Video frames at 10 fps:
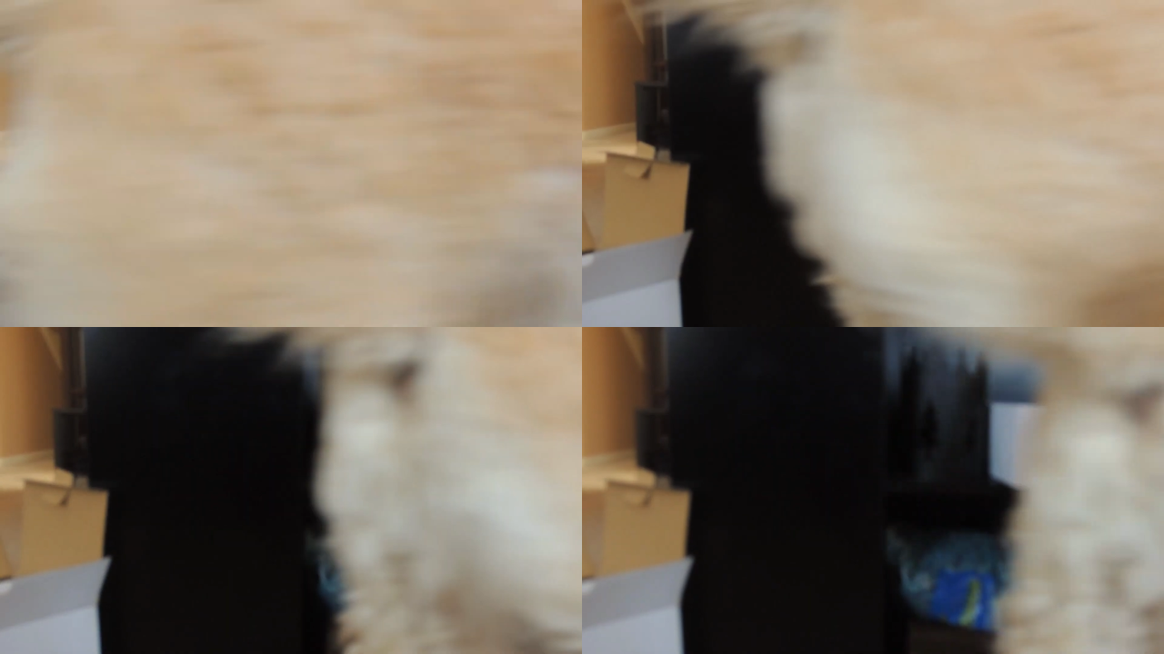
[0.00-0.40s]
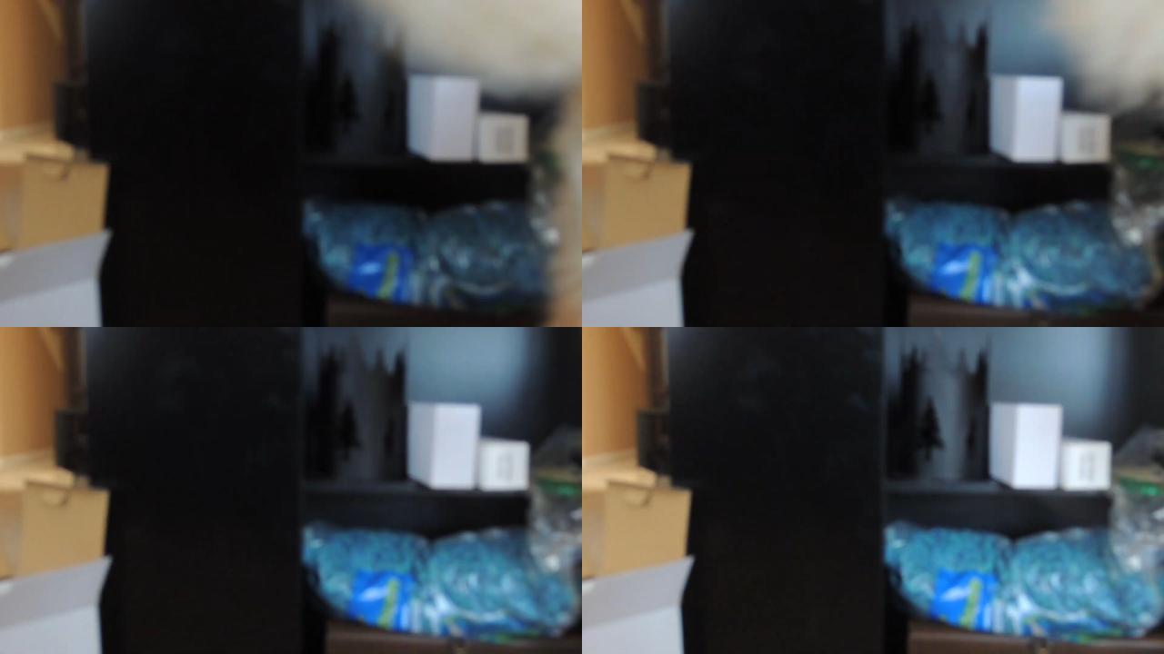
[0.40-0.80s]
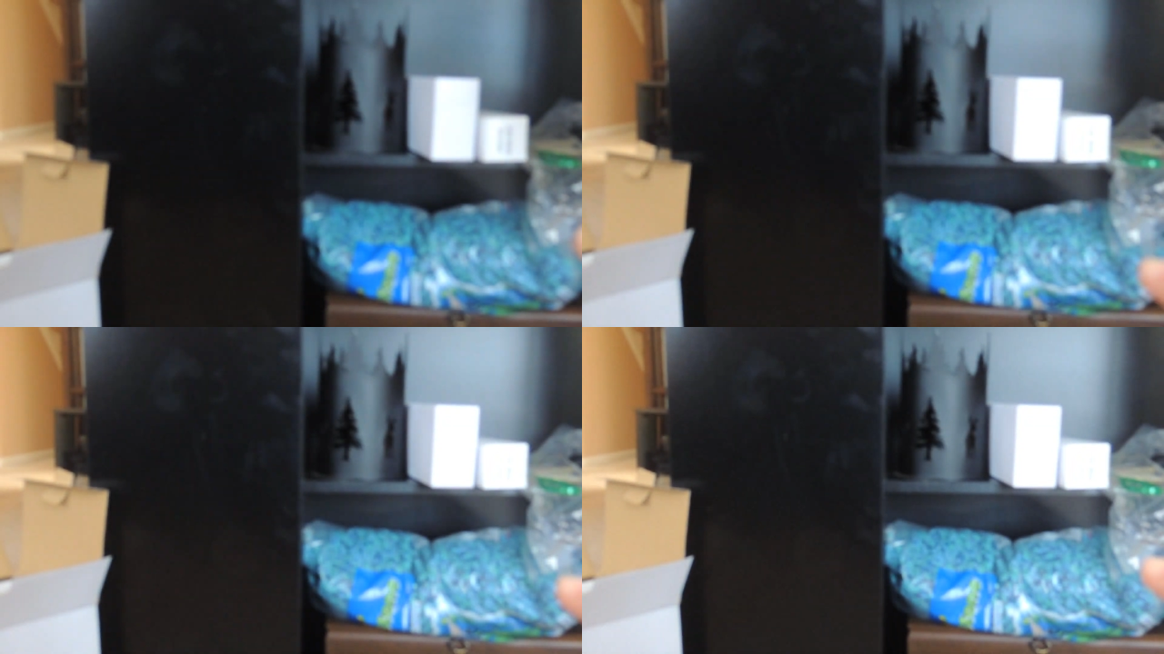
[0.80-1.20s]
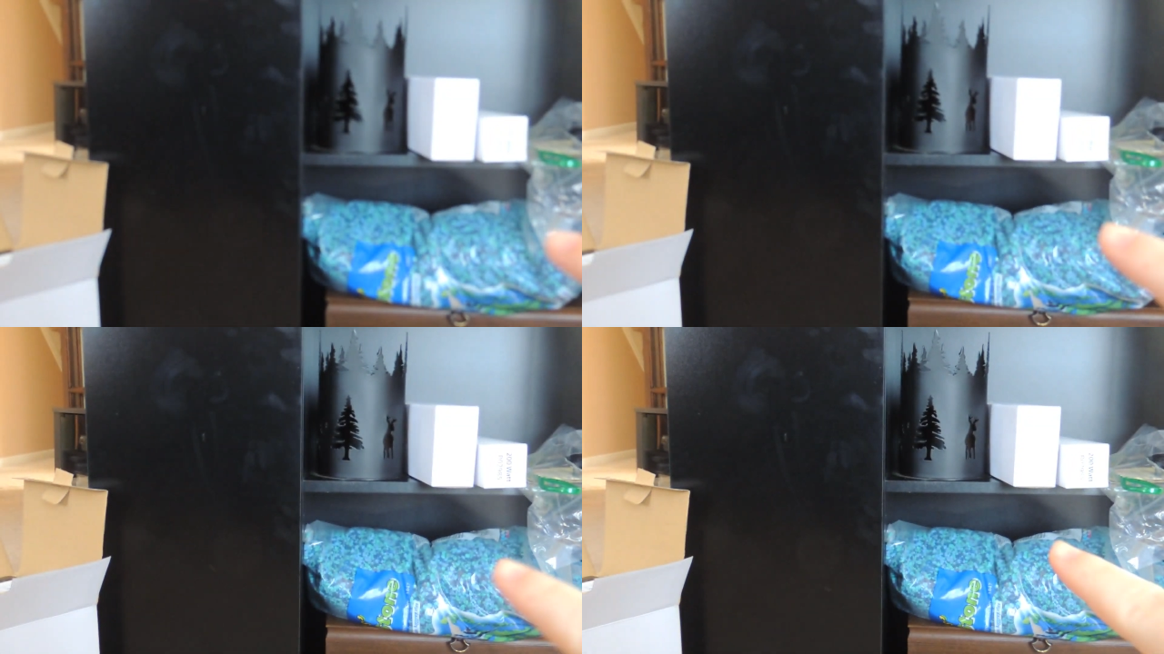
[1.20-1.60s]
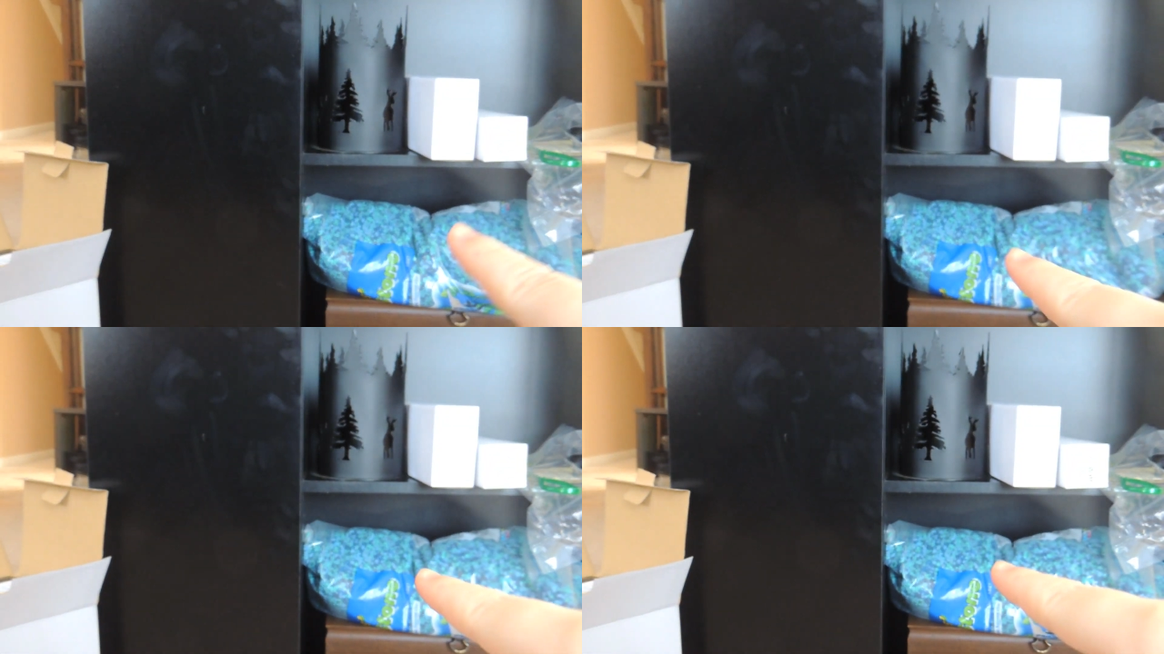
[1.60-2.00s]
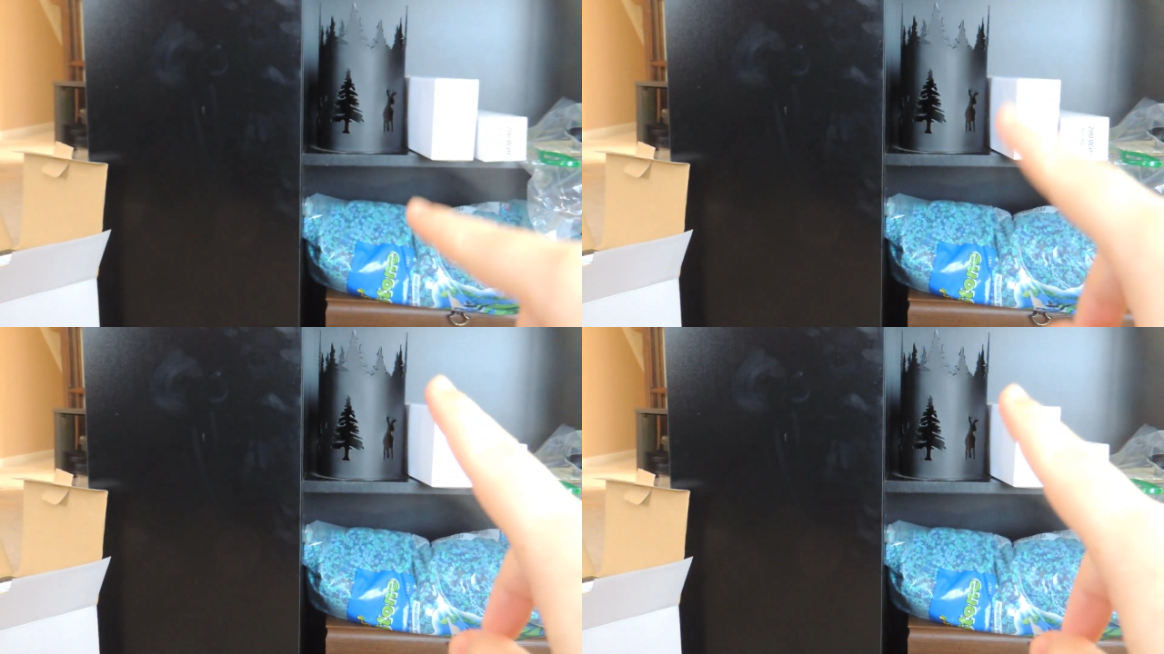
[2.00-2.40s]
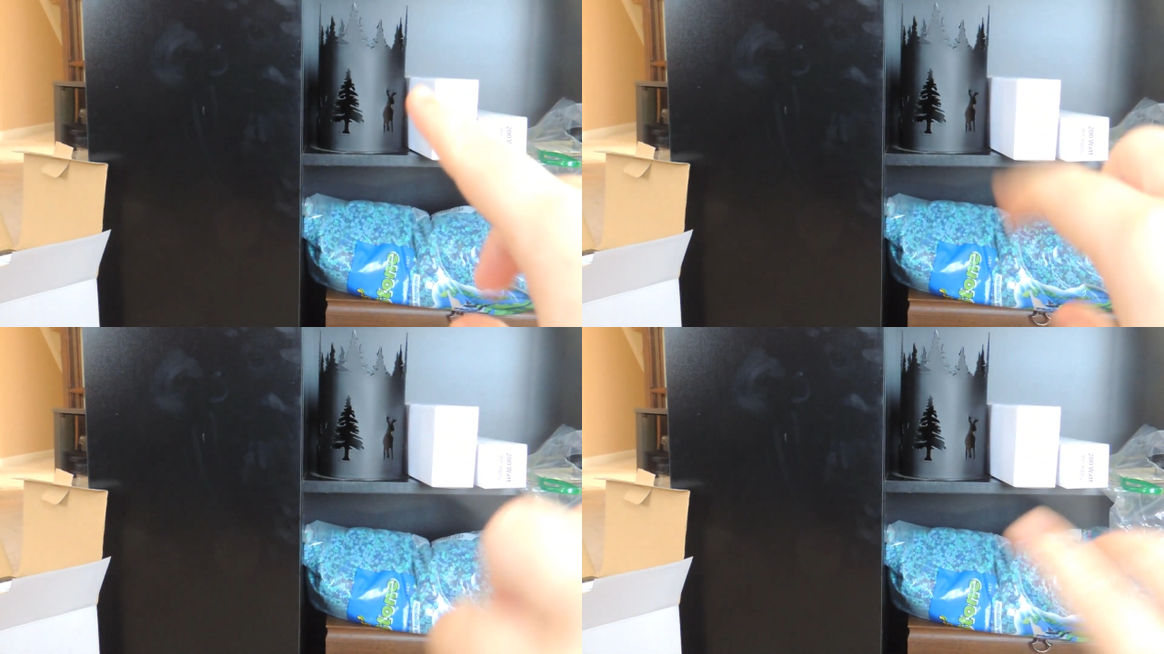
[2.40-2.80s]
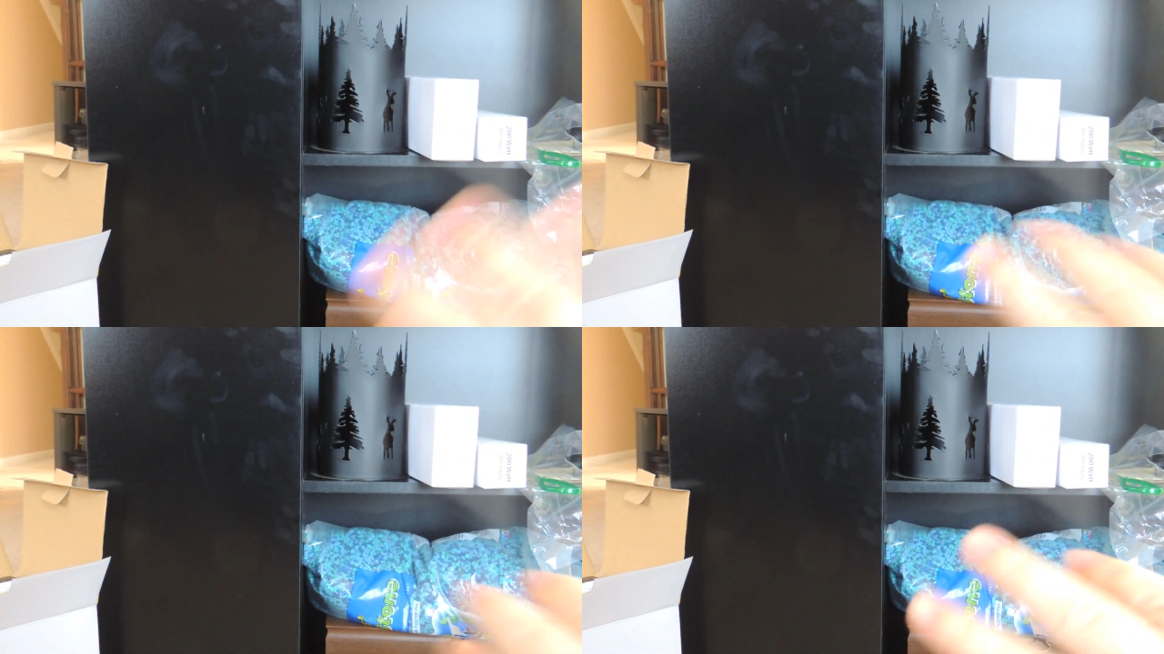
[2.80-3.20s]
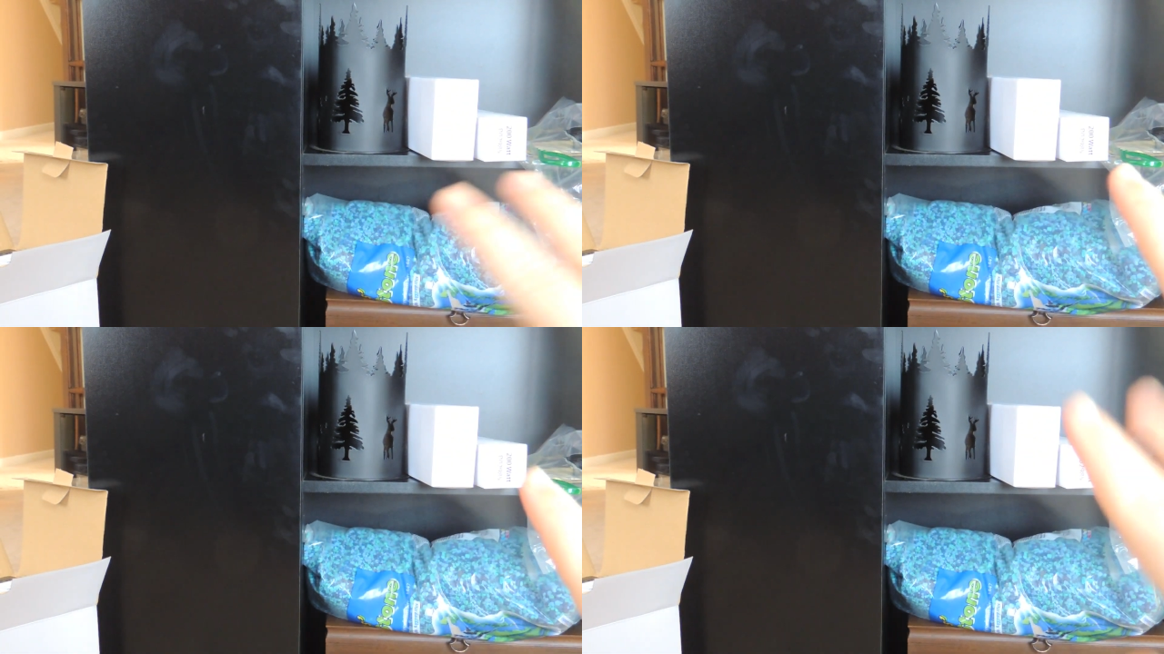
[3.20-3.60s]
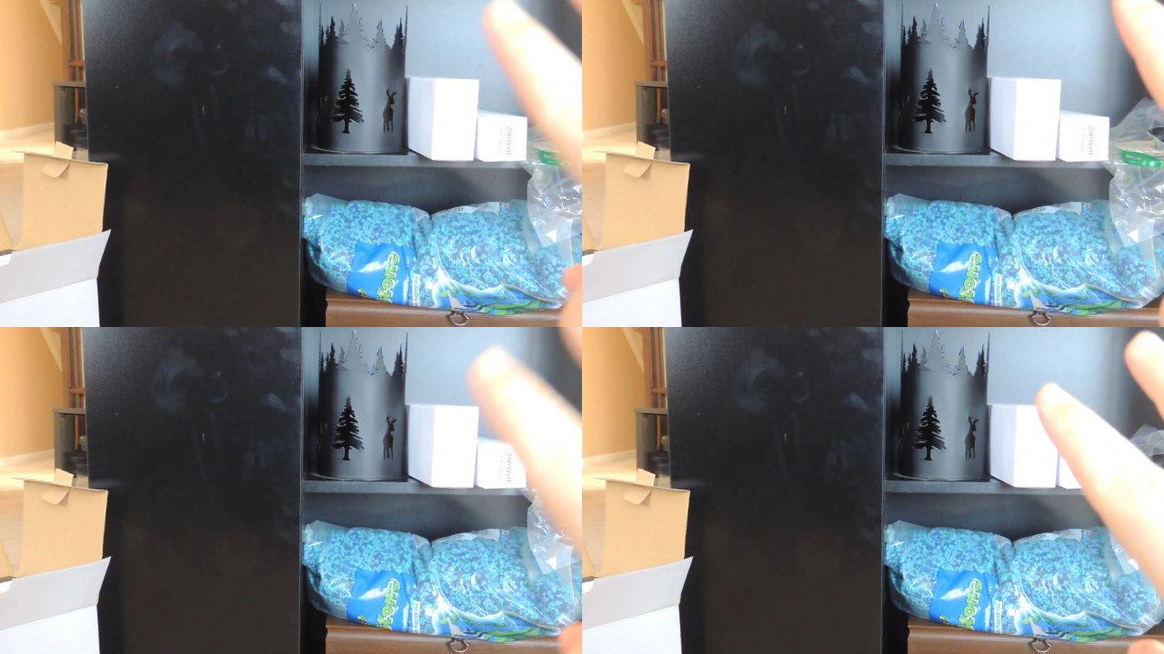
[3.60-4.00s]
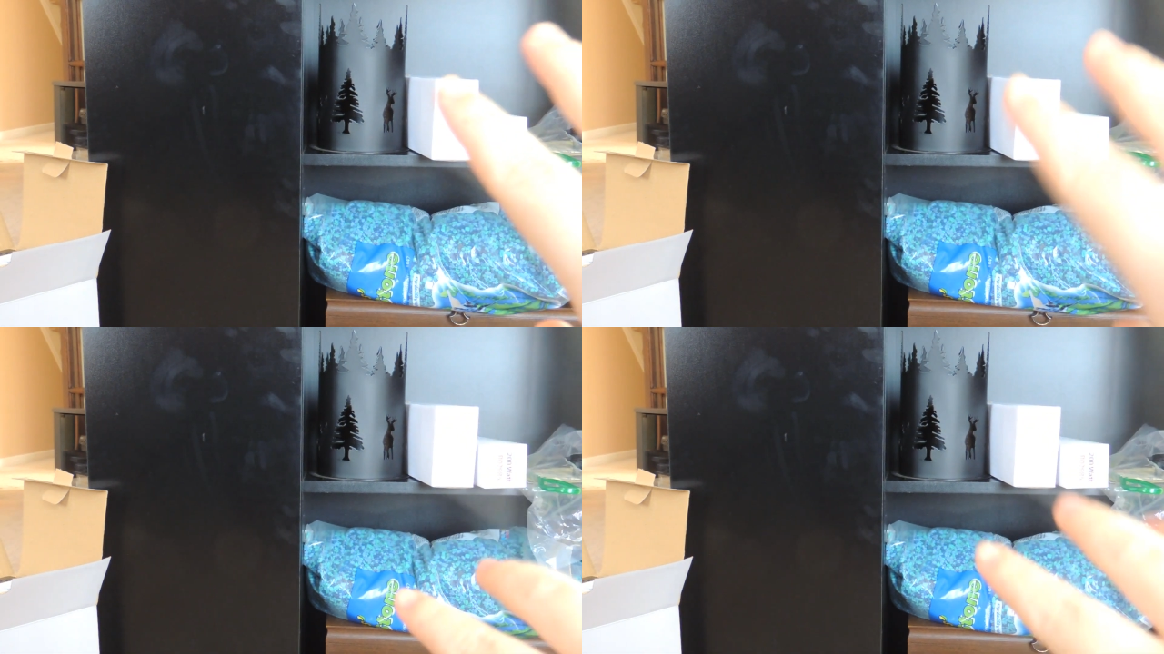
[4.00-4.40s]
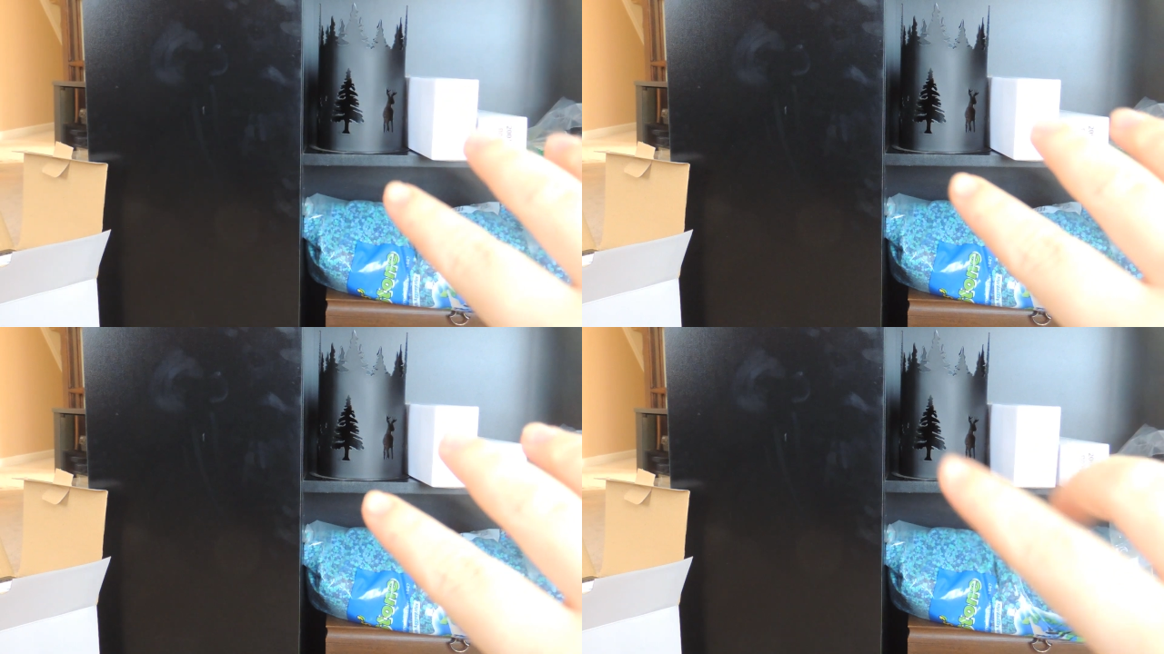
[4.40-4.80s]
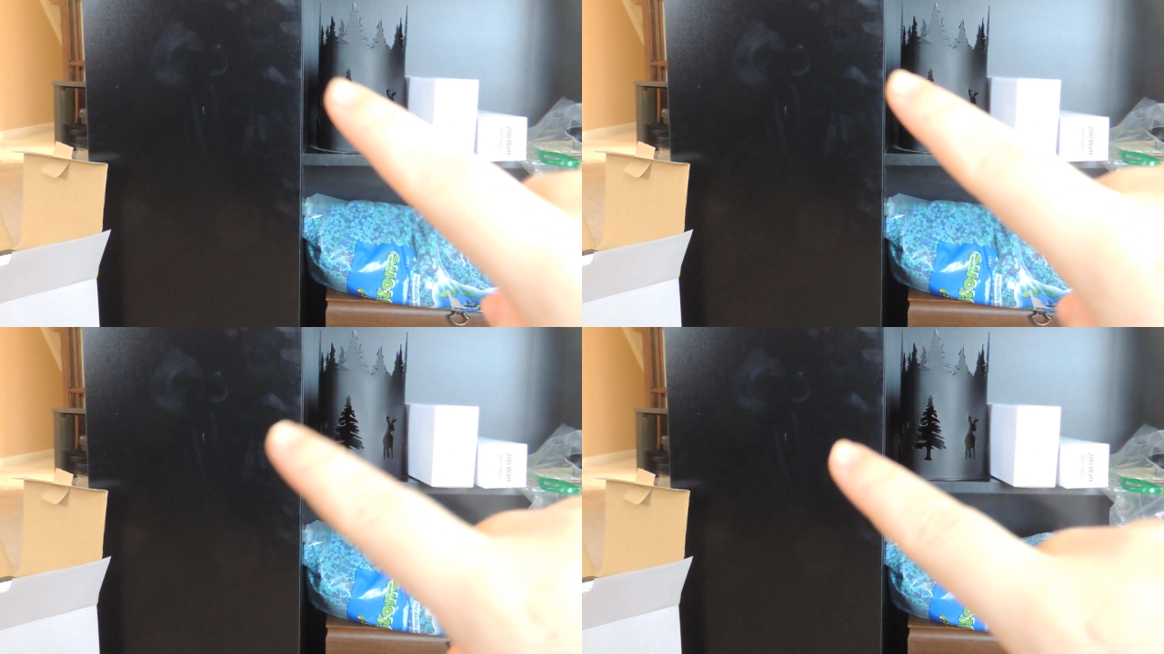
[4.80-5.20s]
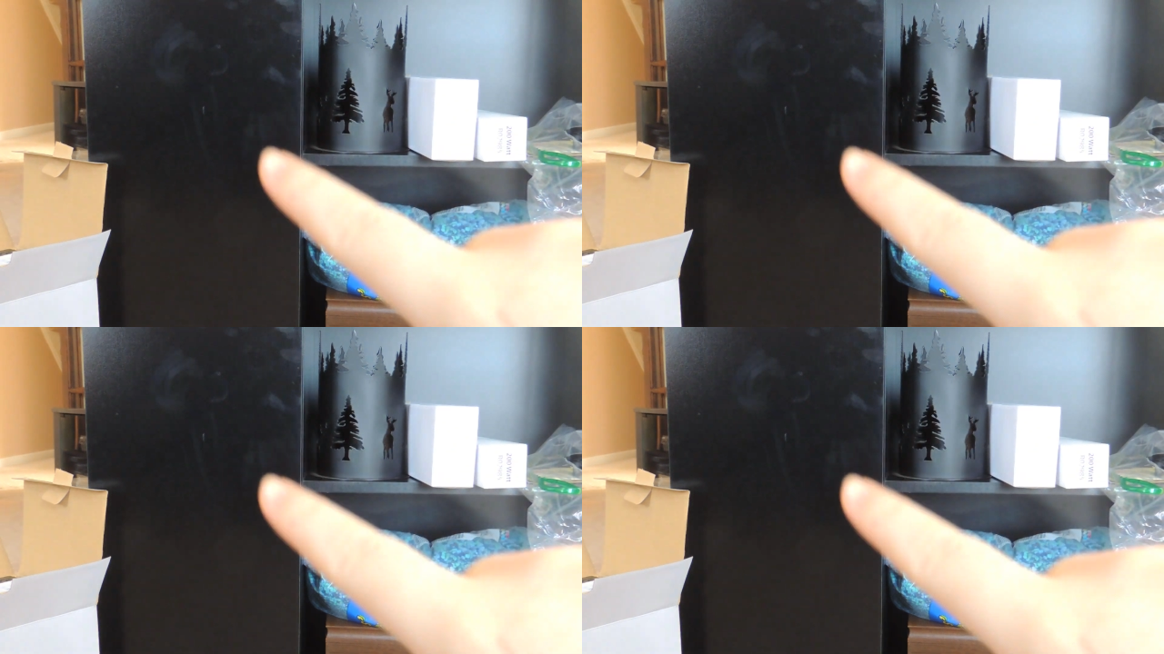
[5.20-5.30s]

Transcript: (no speaker visible)